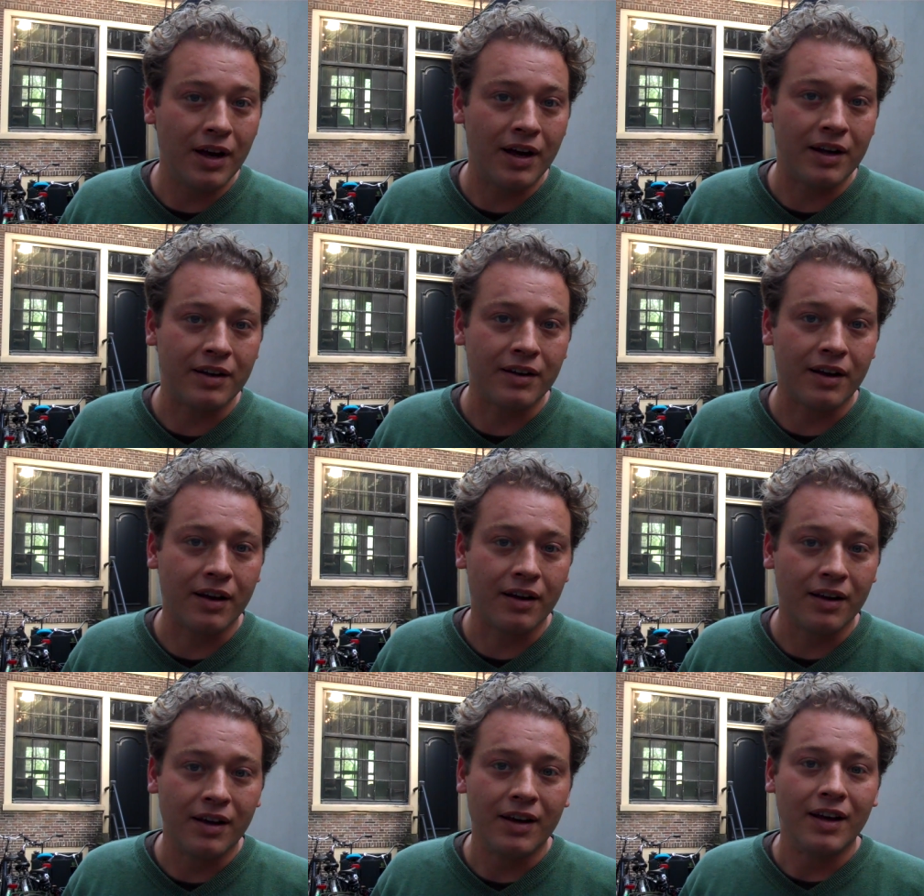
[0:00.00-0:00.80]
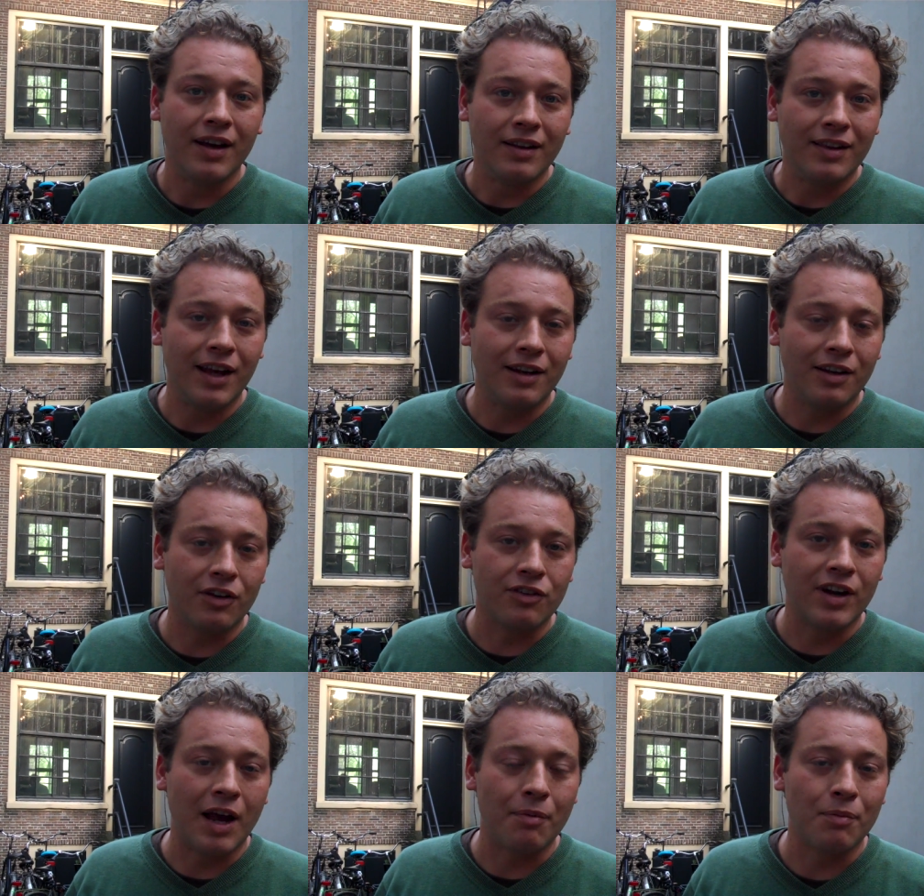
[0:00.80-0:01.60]
And uh, that
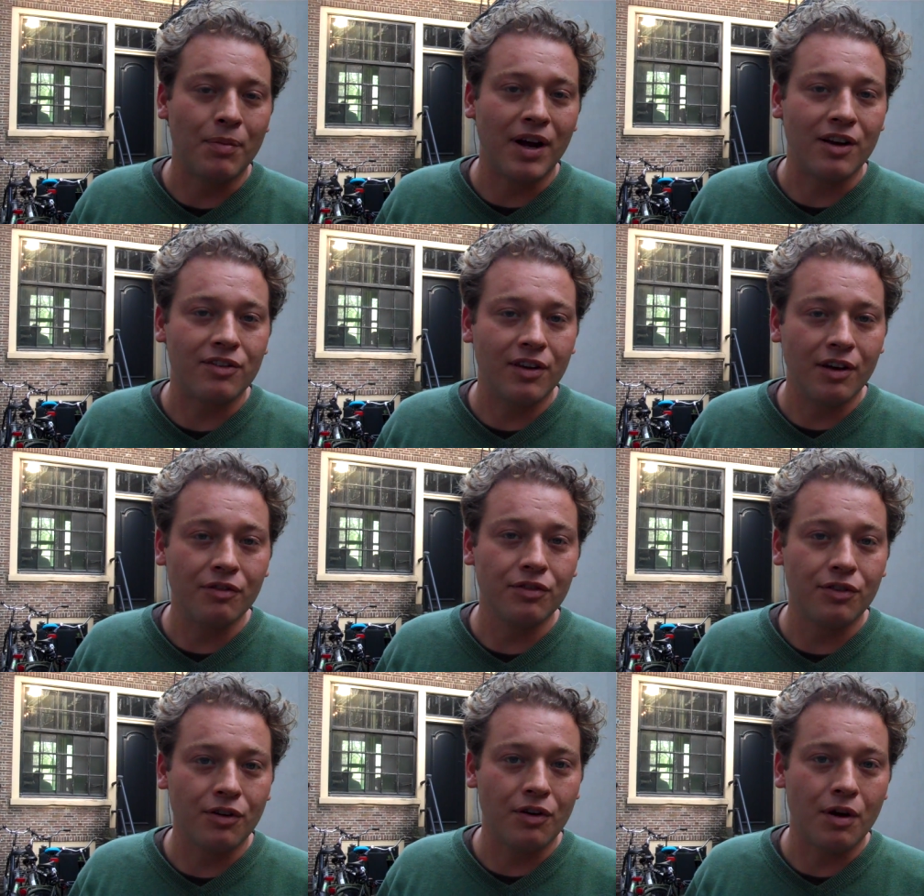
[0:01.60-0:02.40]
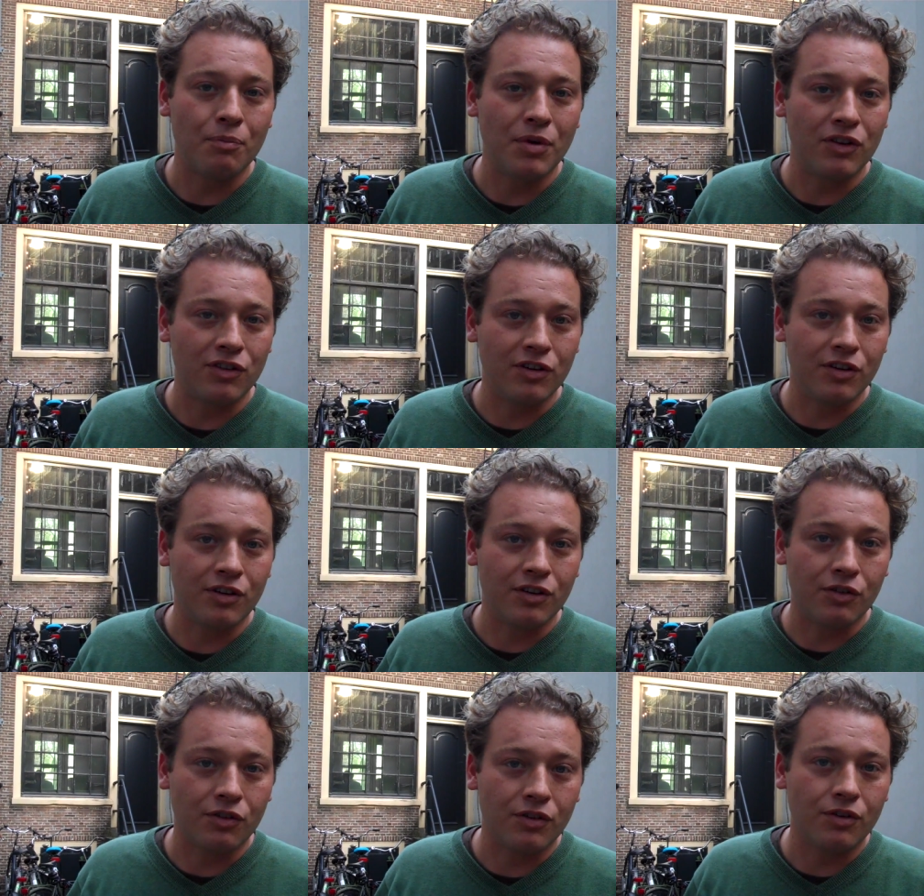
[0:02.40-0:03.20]
doesn't happen by itself, so I'm
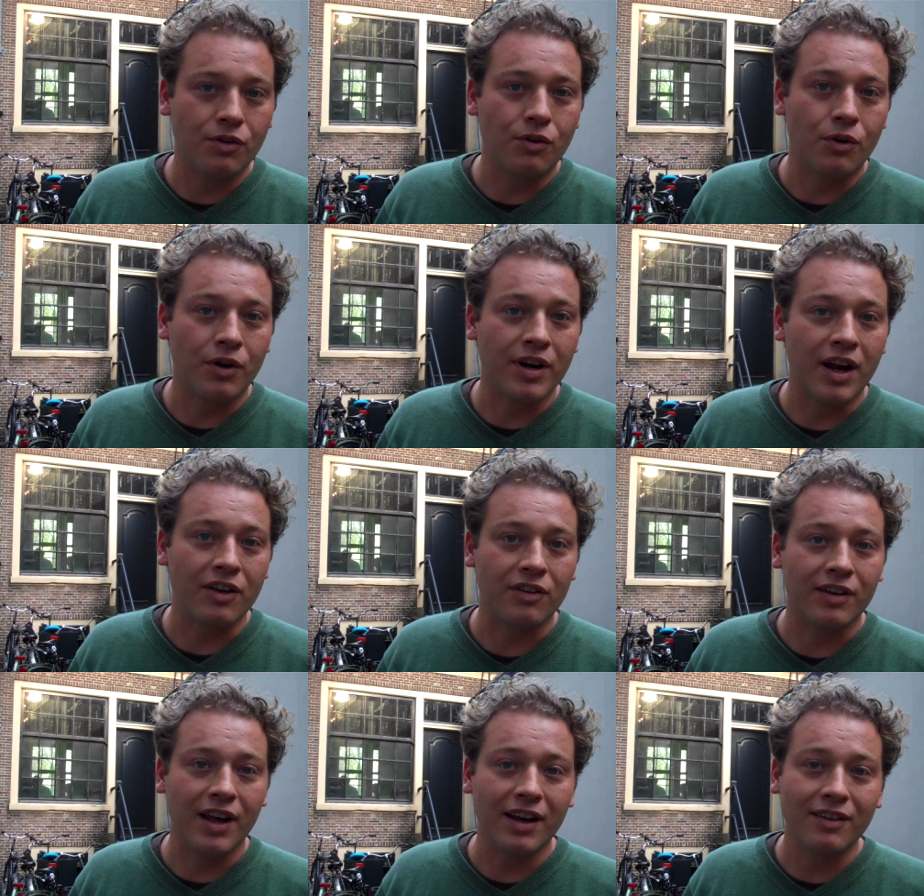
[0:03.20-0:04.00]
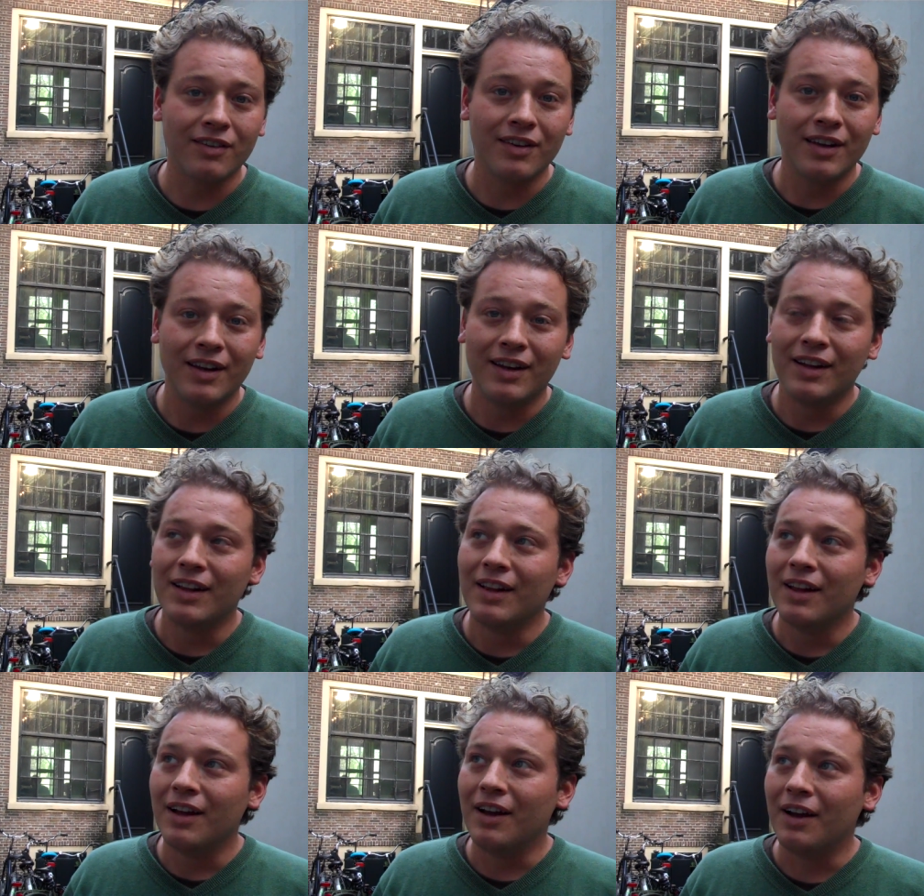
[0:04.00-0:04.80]
busy organizing that.
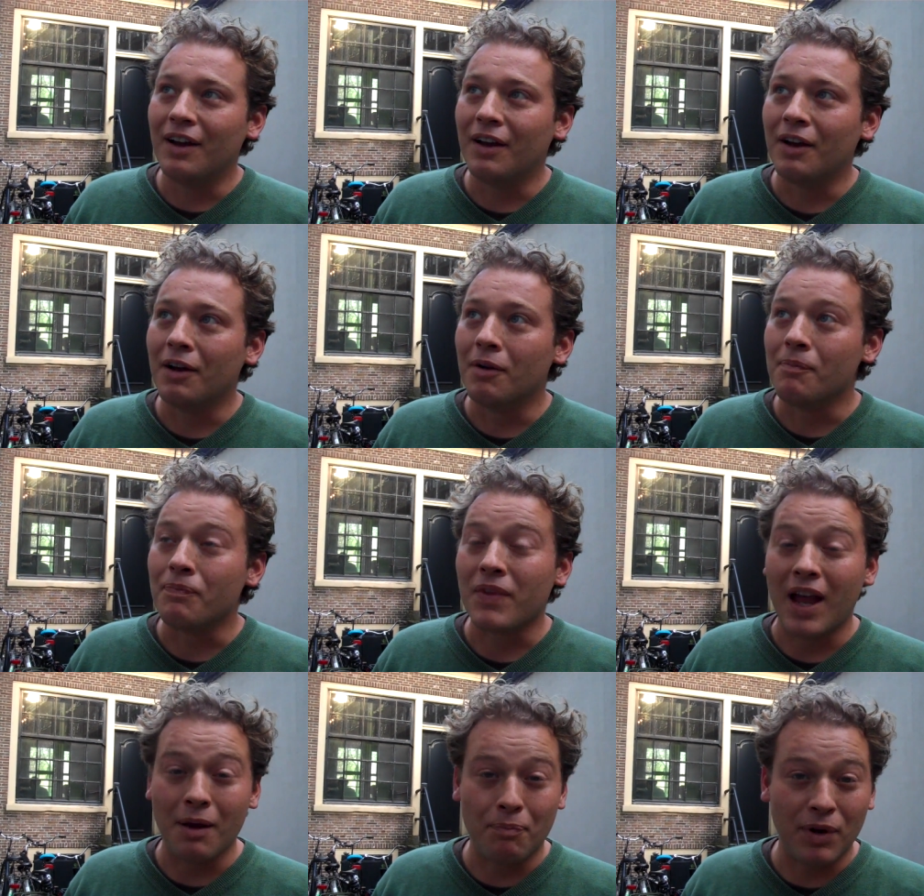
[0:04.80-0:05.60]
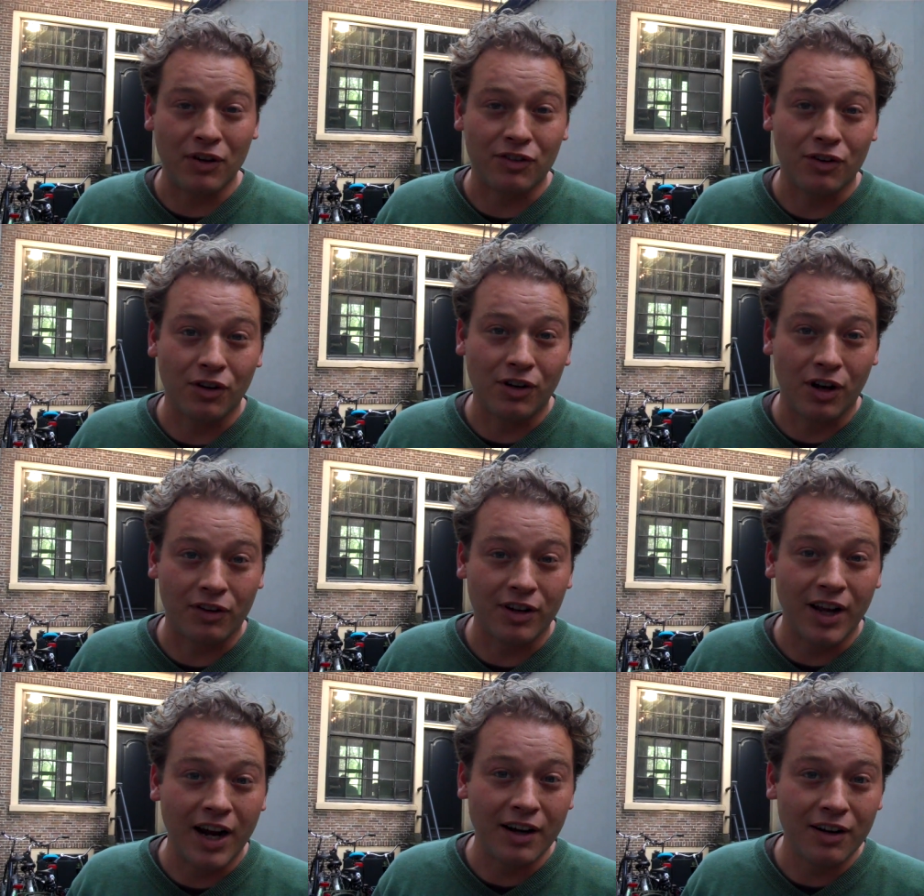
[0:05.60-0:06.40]
Um, I pester
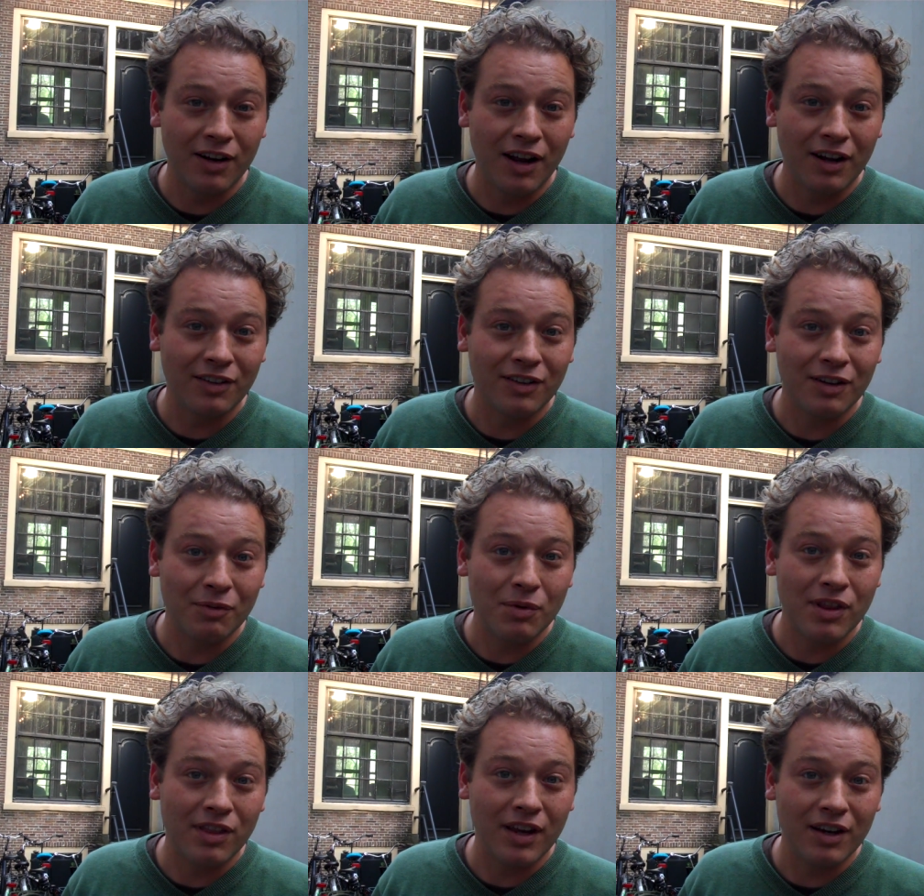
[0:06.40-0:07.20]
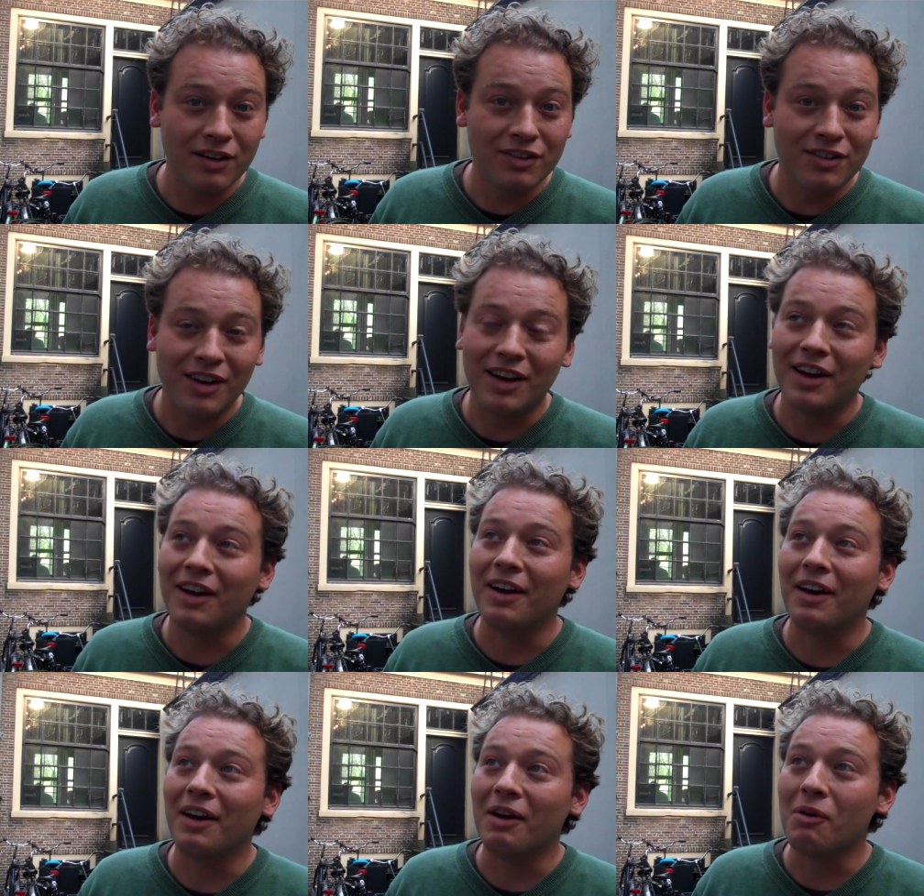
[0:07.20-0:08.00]
Catalina a lot with things.
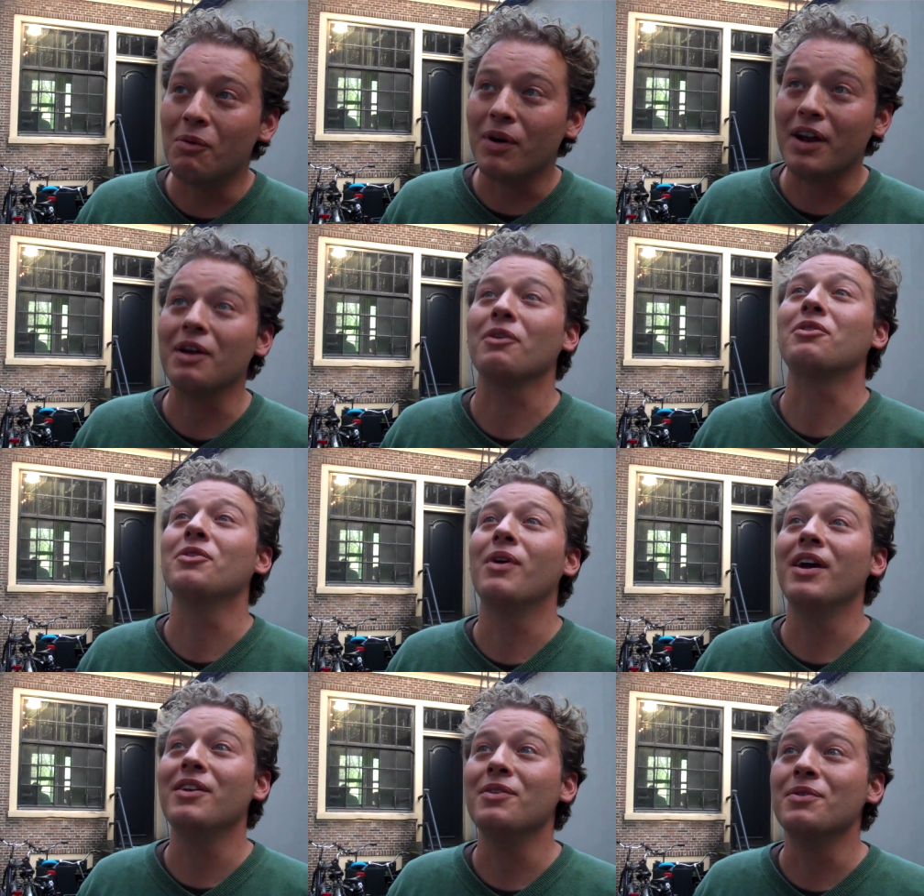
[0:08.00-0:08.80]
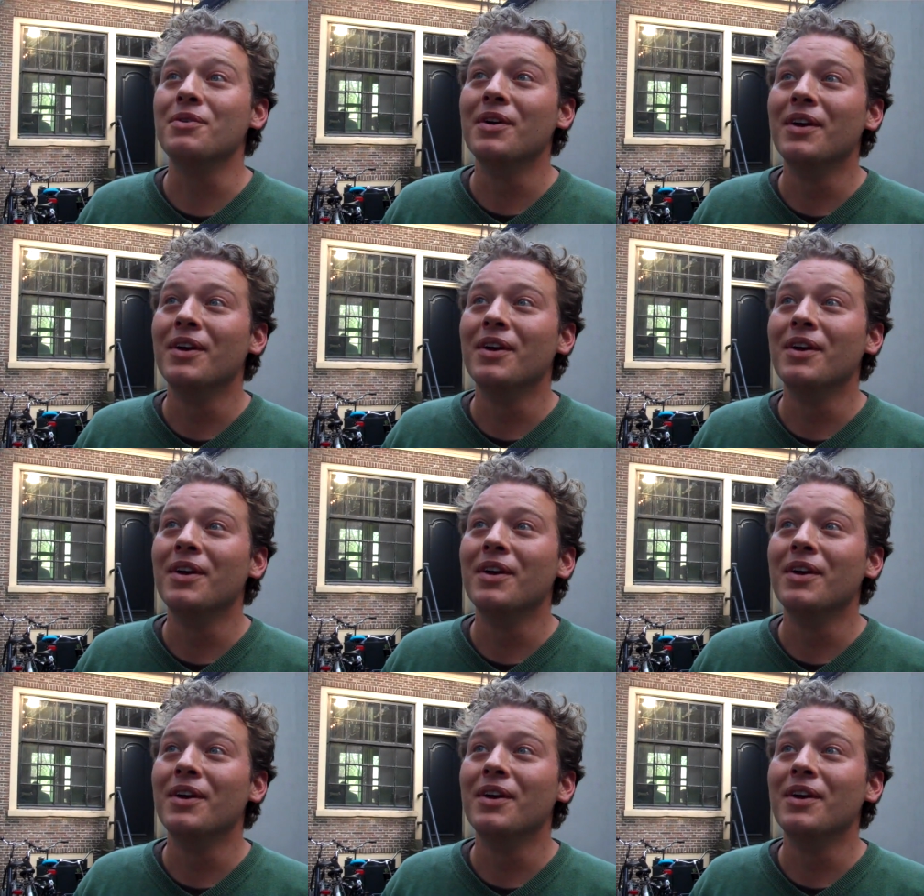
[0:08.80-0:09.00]
what else do I do?